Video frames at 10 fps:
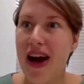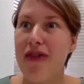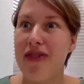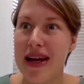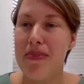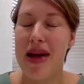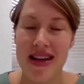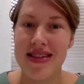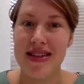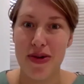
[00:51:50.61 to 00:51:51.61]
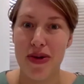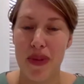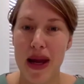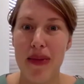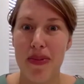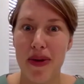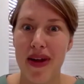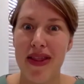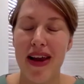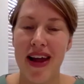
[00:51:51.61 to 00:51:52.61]
I really miss is all the people
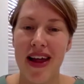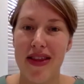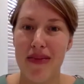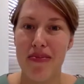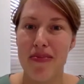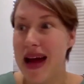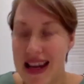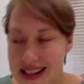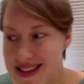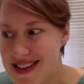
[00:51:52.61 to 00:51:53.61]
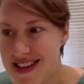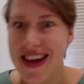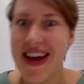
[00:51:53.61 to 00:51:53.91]
and the mates.